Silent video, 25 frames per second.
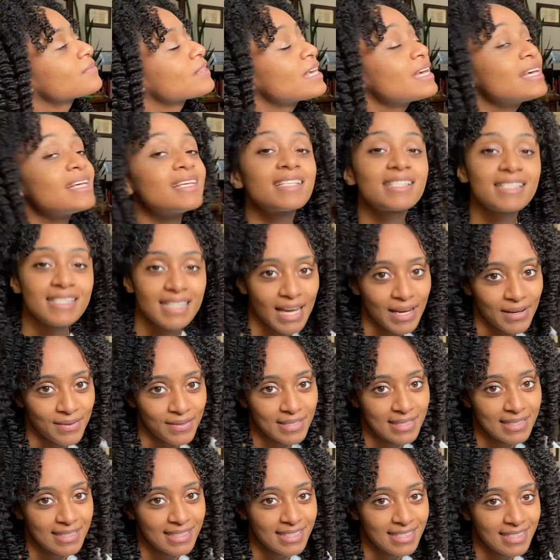
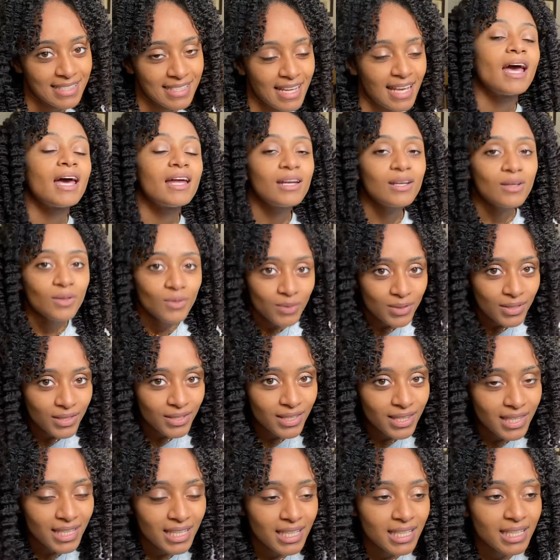Sirens. And I know what you're
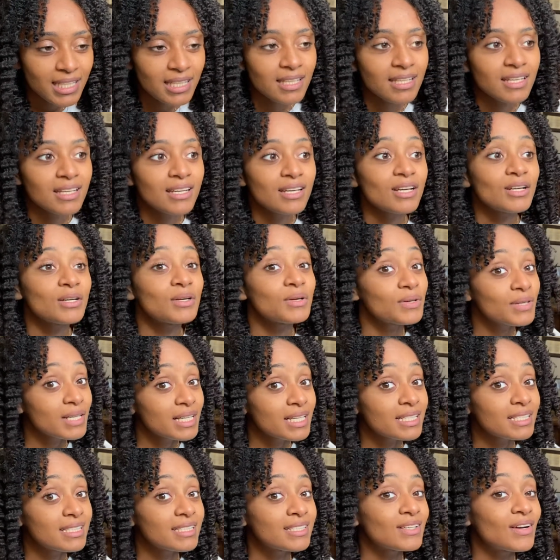thinking,
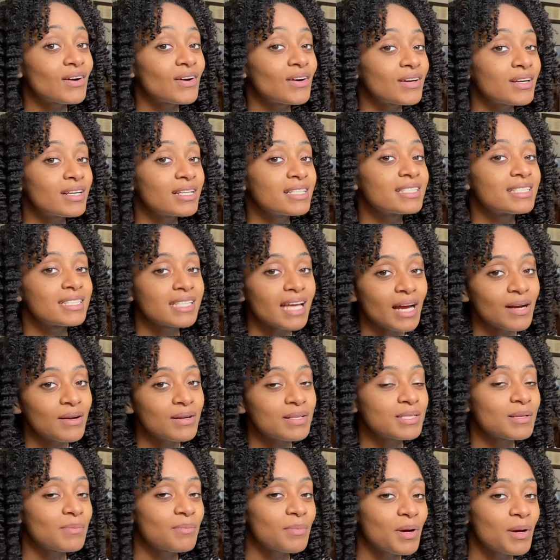Chris, aren't
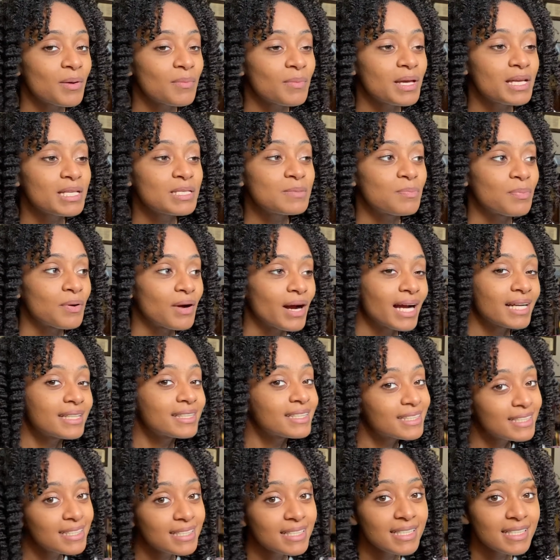sirens and mermaids
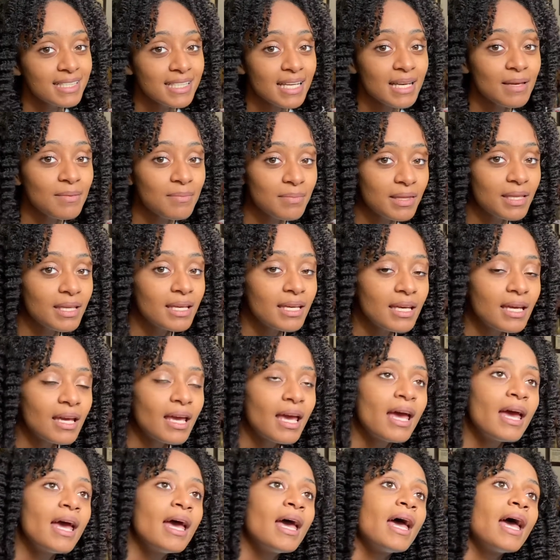practically the same thing?
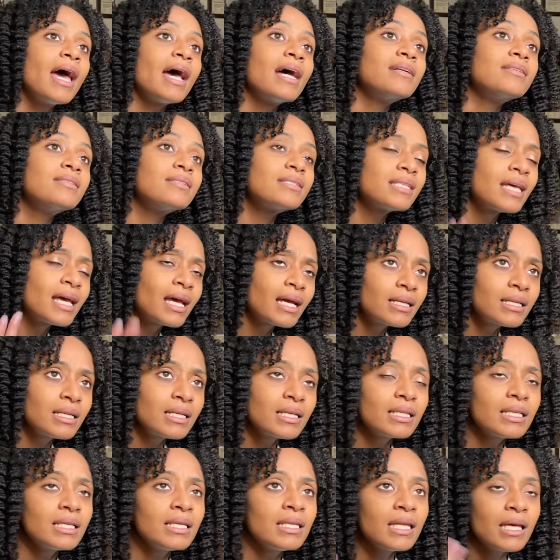And
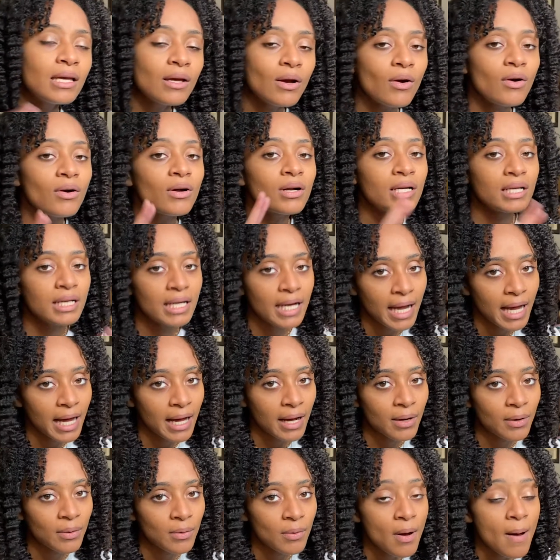technically they are
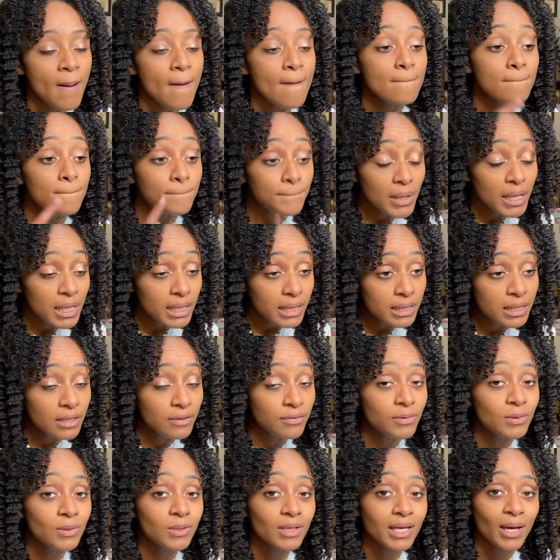now, but
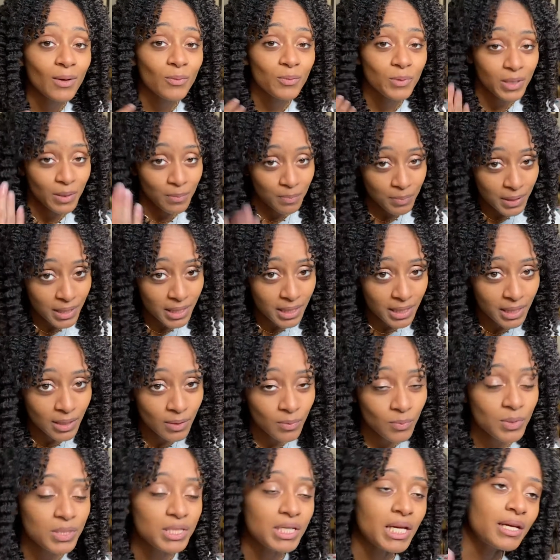if you look at
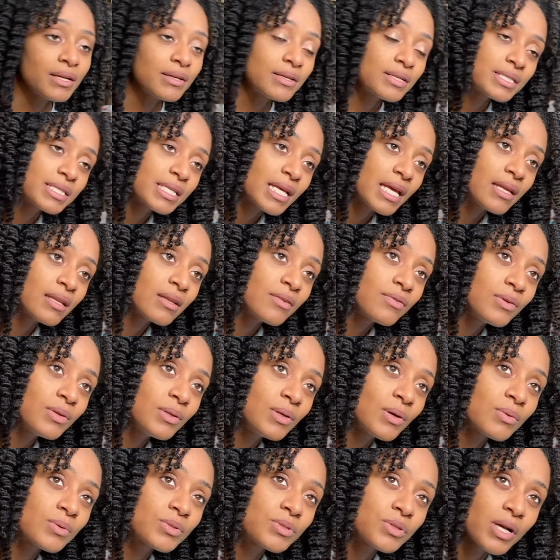Wikipedia, which I understand if you
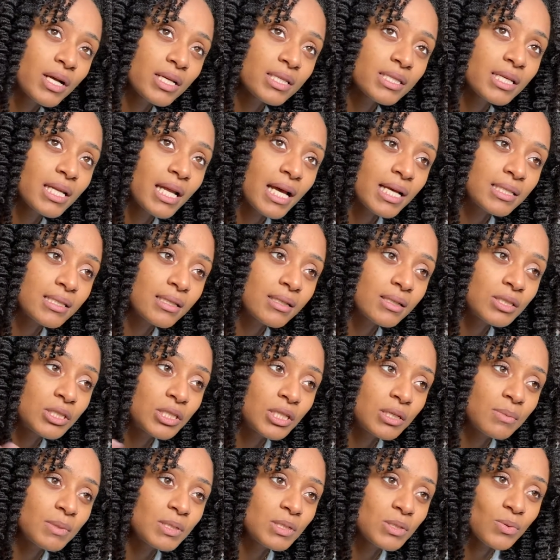don't trust it as a
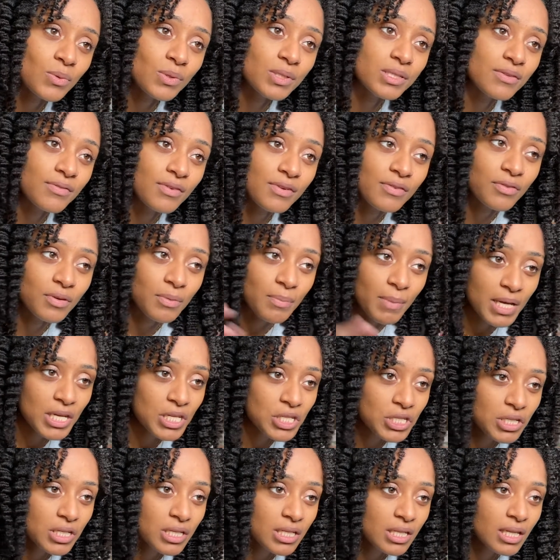legitimate source of
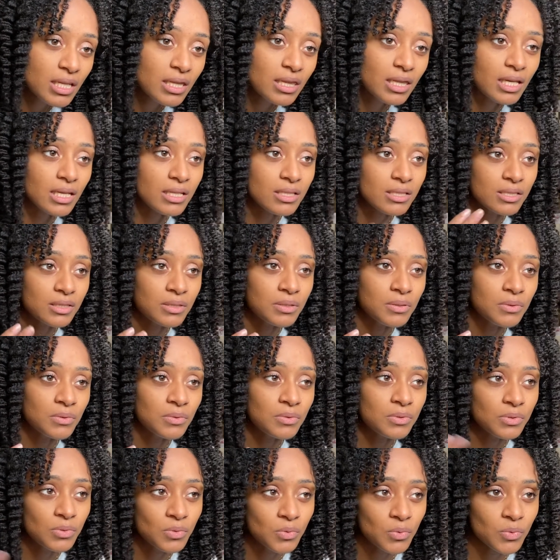information, thanks to
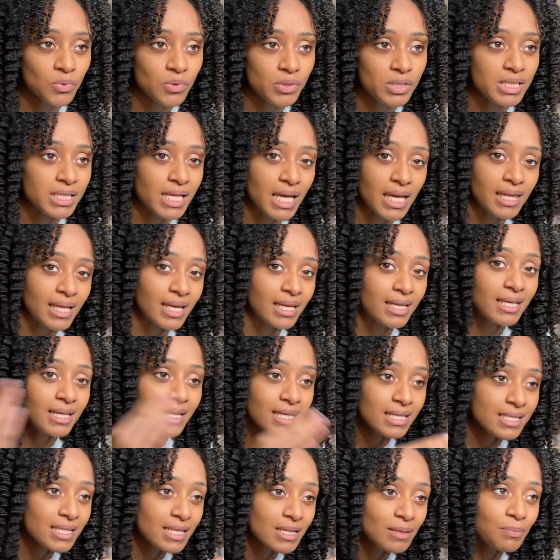schools saying that it
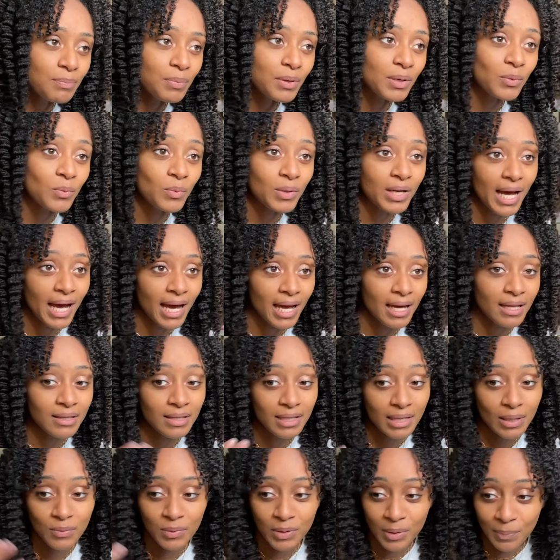isn't, but when I
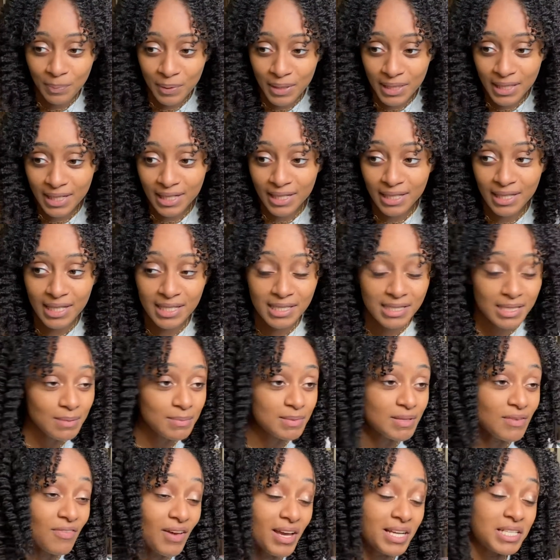look at Wikipedia, they seem
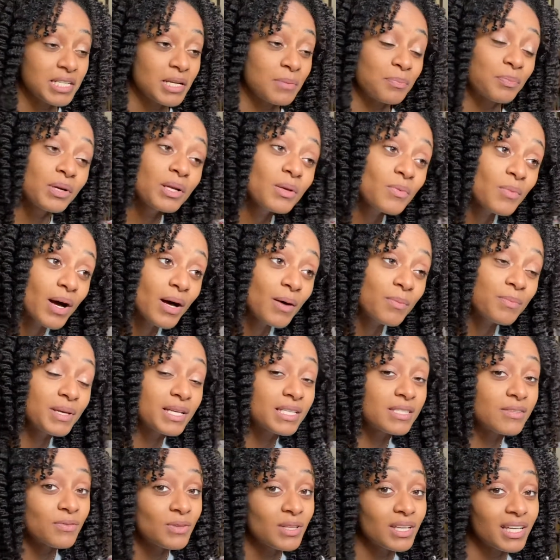to fact check pretty well,
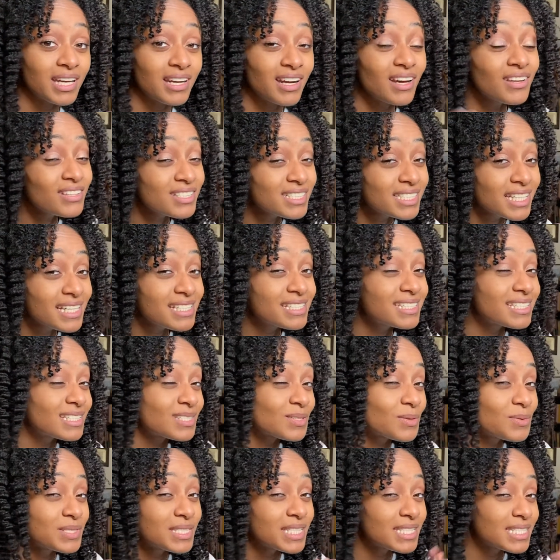because if you look at other sites, it's
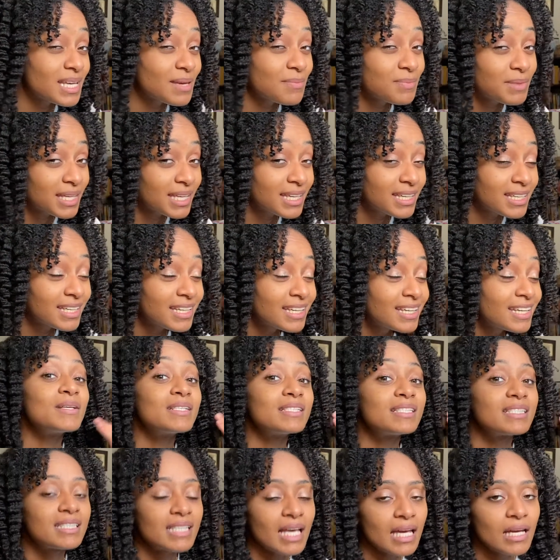always the same thing.
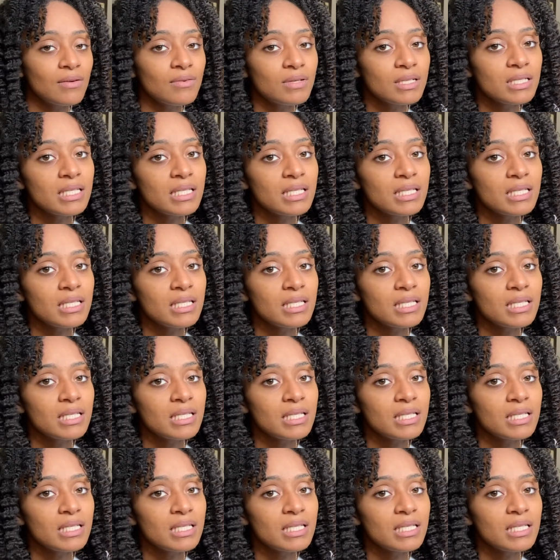Sirens